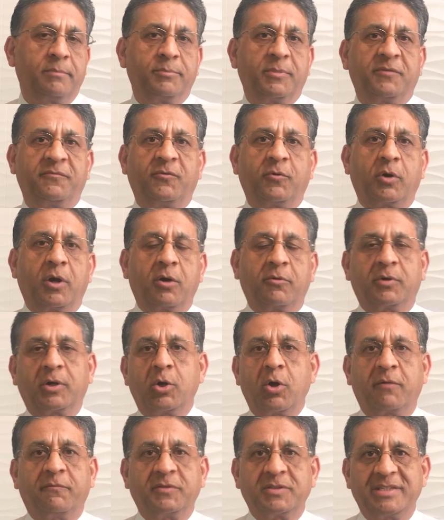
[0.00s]
But for our
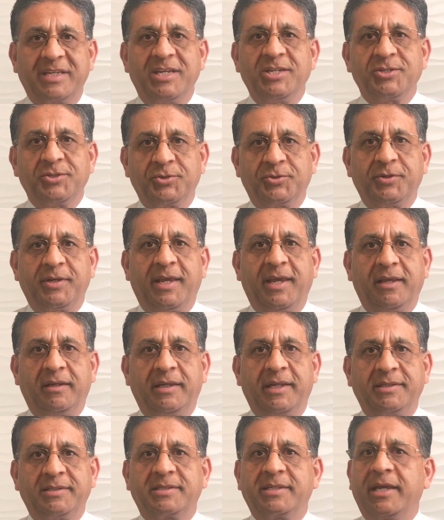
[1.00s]
conversation today,
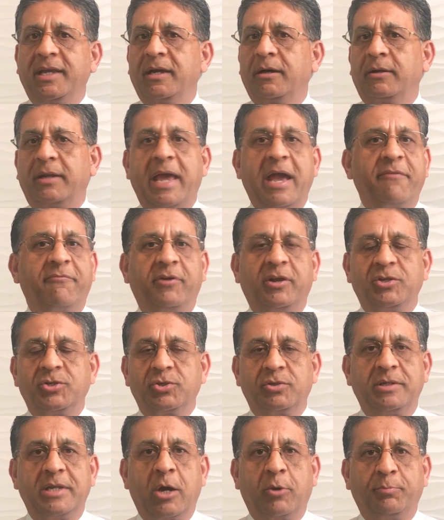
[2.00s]
let's say on
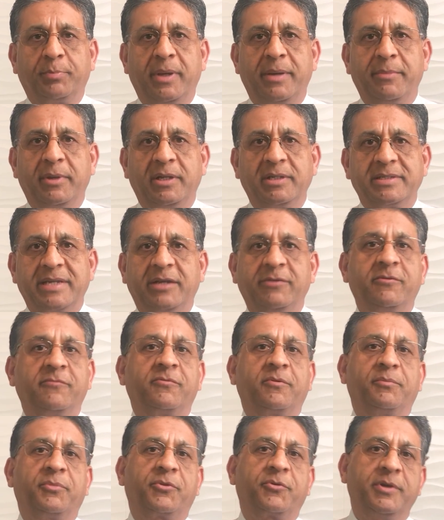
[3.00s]
average down payment is anywhere
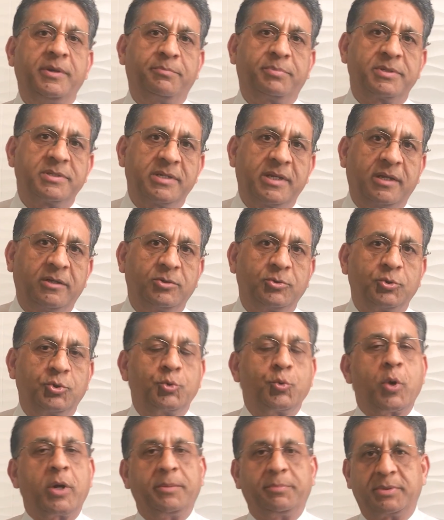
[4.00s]
from three percent to
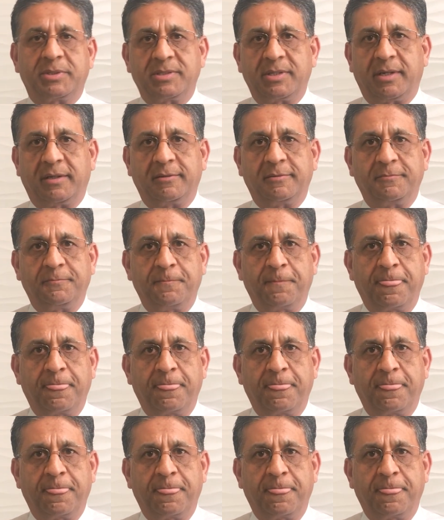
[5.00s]
twenty percent.